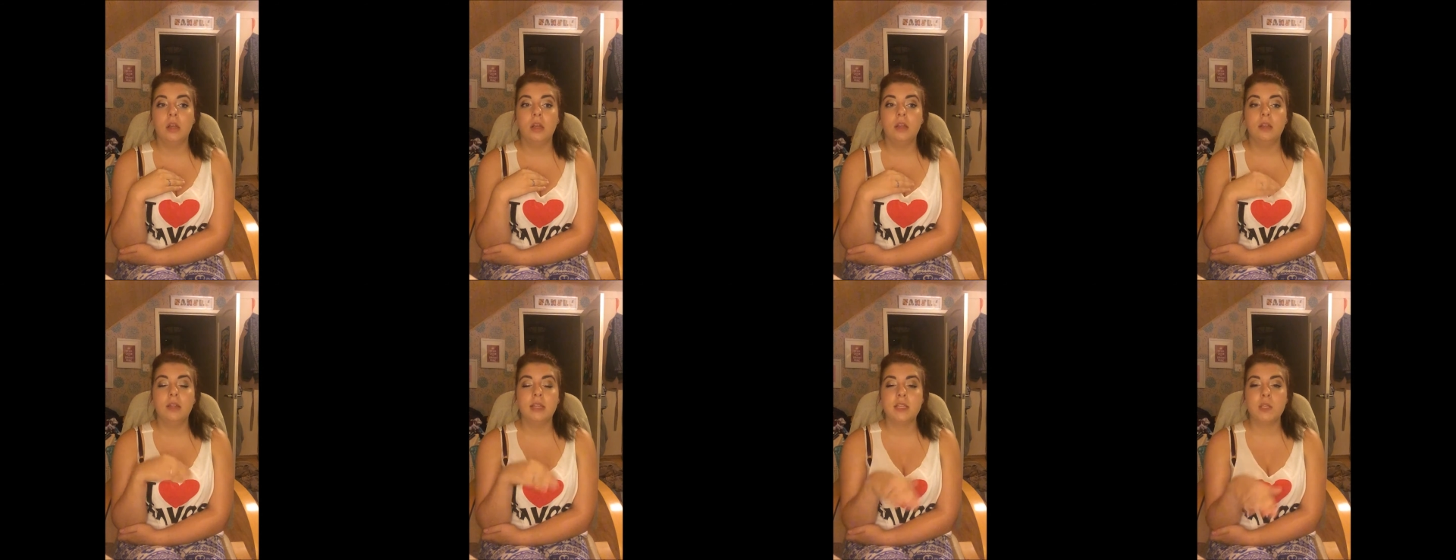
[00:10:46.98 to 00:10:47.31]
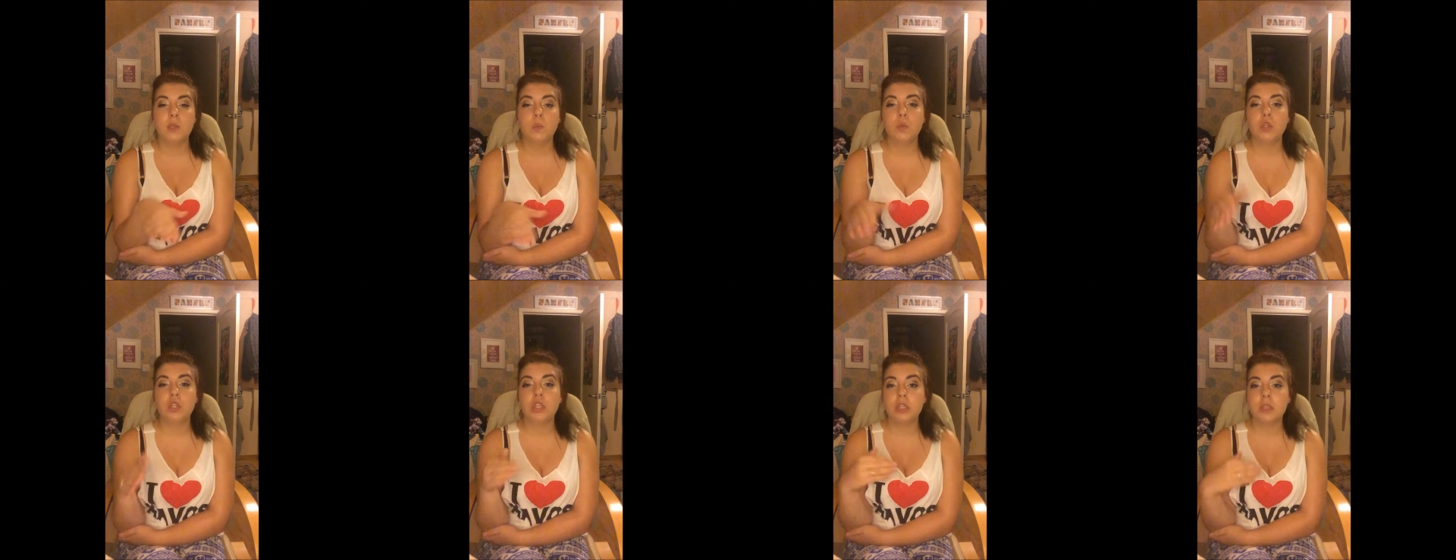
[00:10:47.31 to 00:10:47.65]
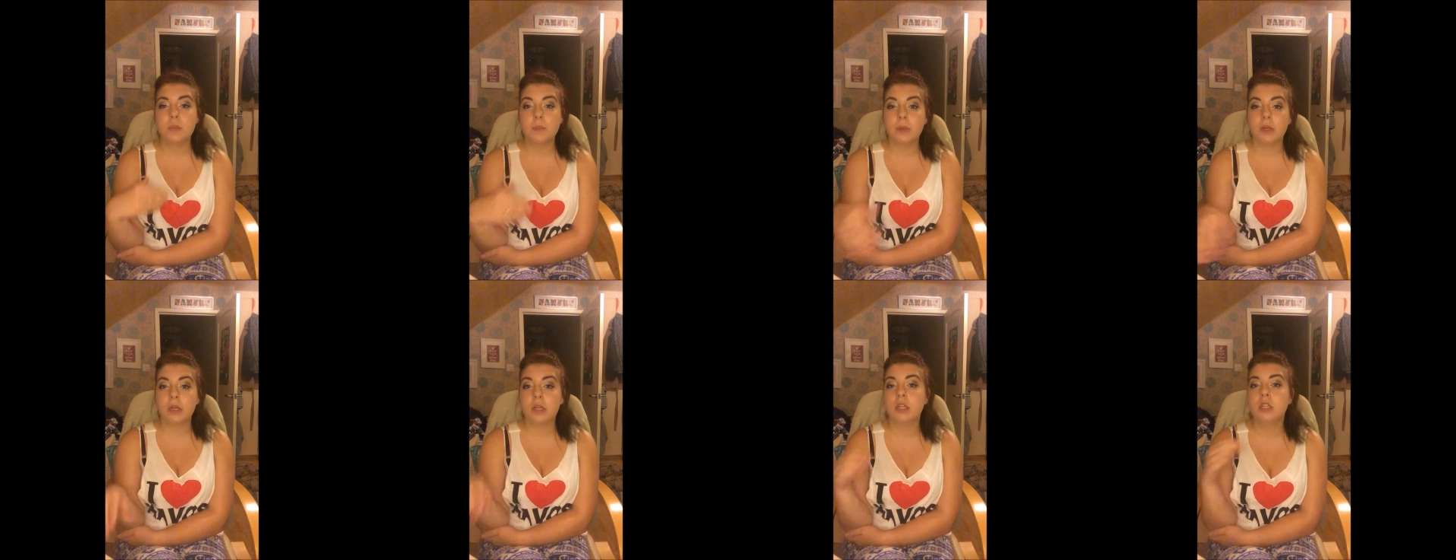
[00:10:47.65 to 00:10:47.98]
this was
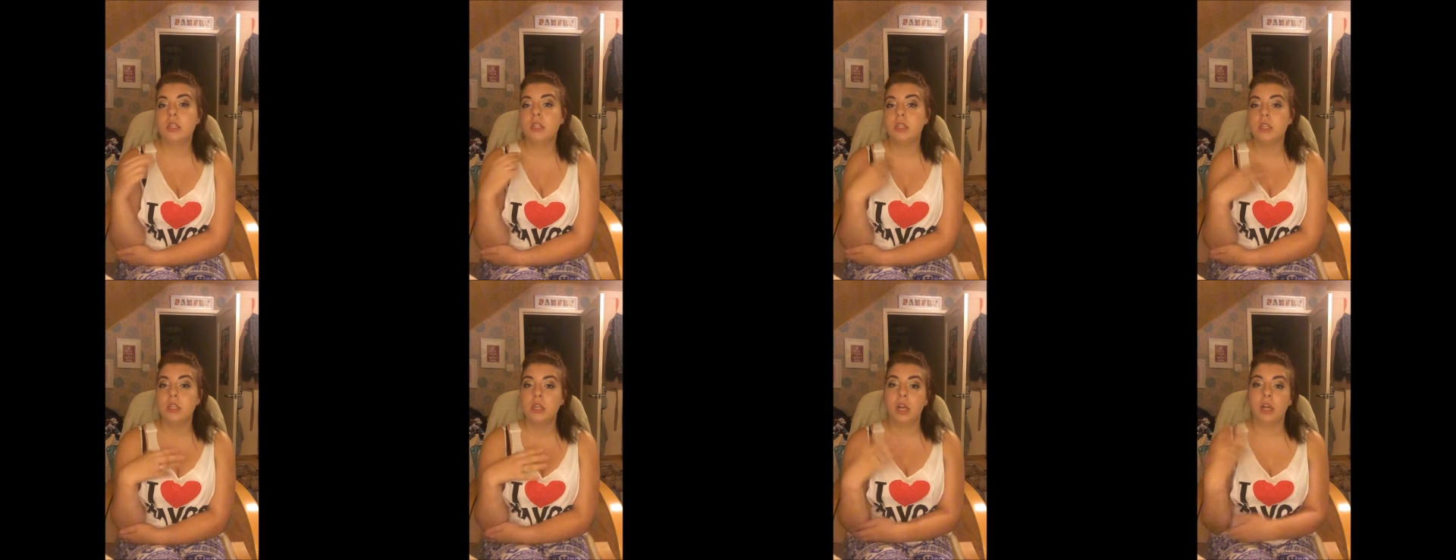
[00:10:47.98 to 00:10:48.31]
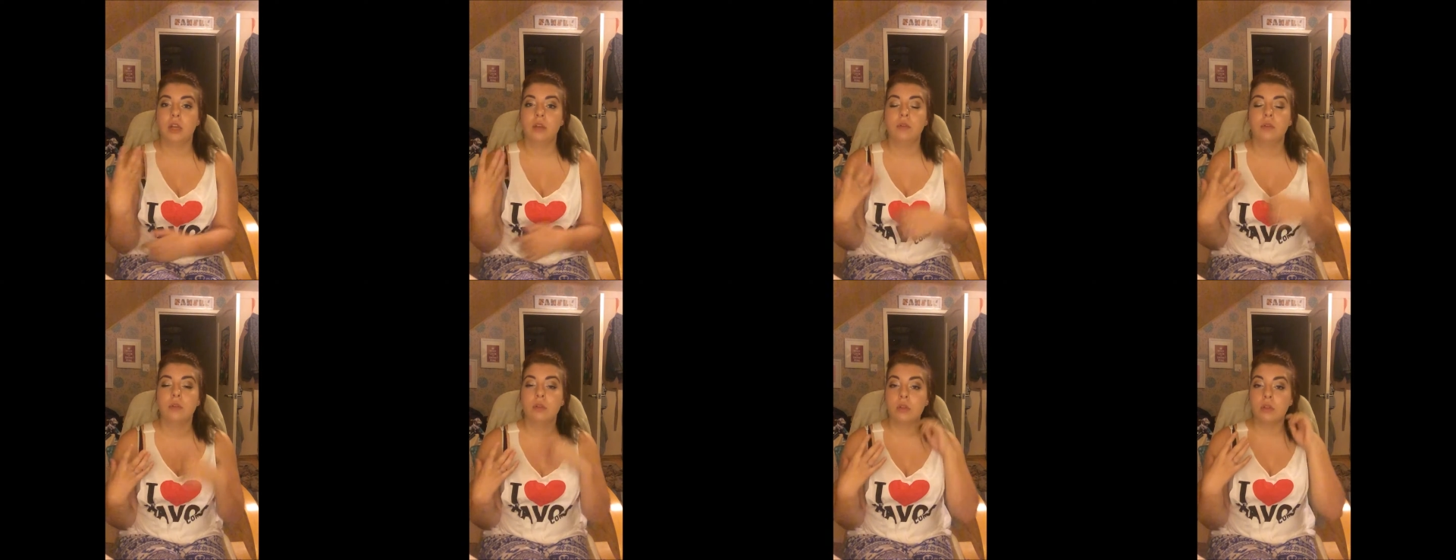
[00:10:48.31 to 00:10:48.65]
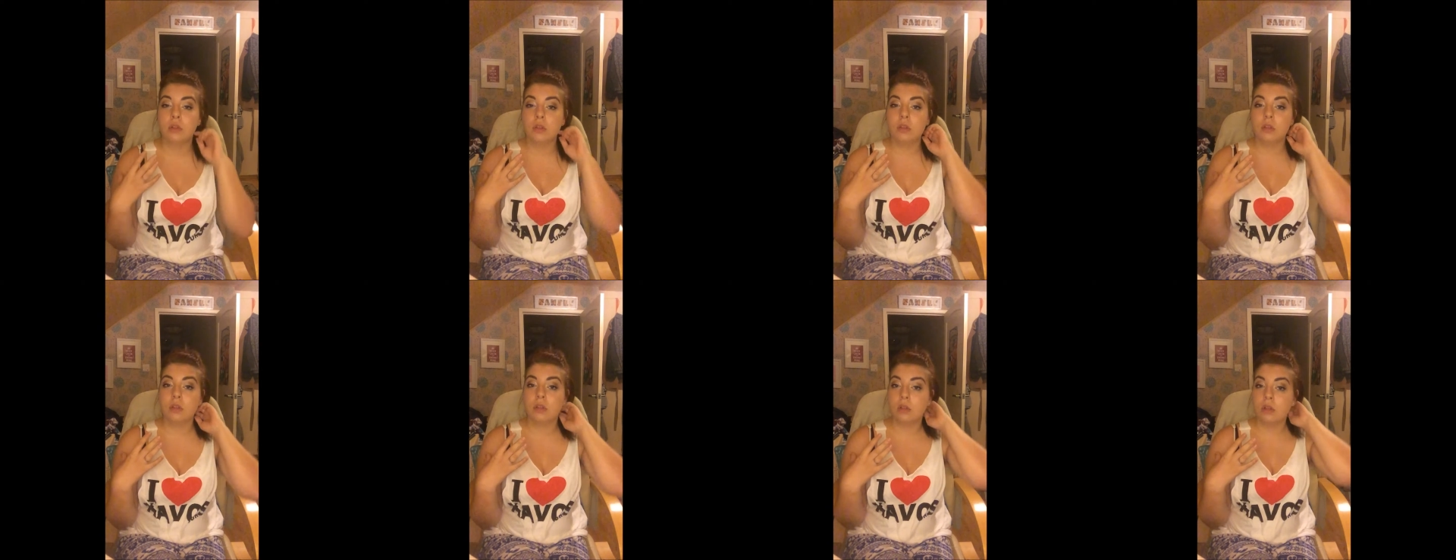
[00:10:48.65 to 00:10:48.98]
just because, you know,
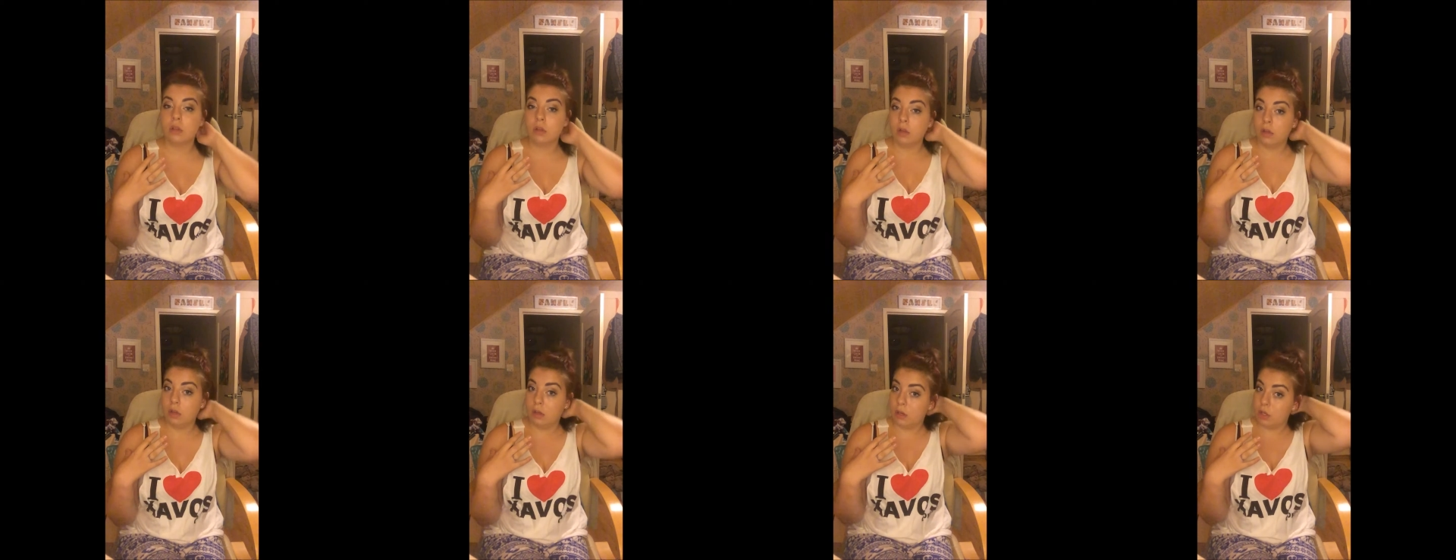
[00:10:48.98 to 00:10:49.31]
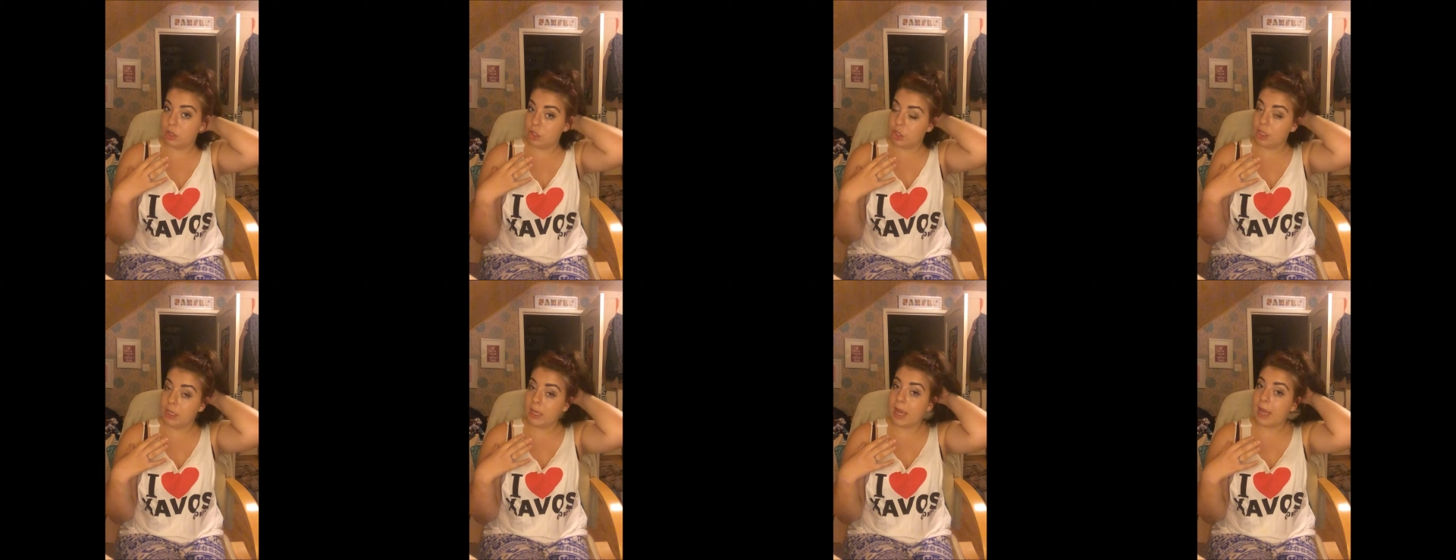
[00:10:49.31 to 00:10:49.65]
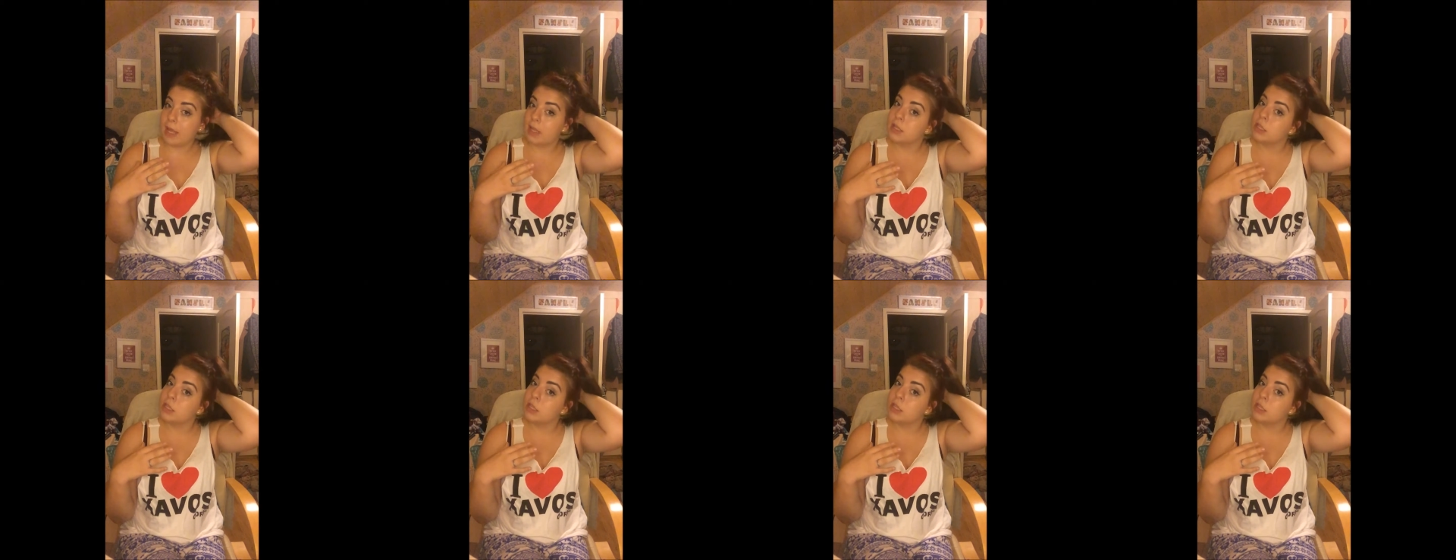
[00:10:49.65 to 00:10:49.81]
she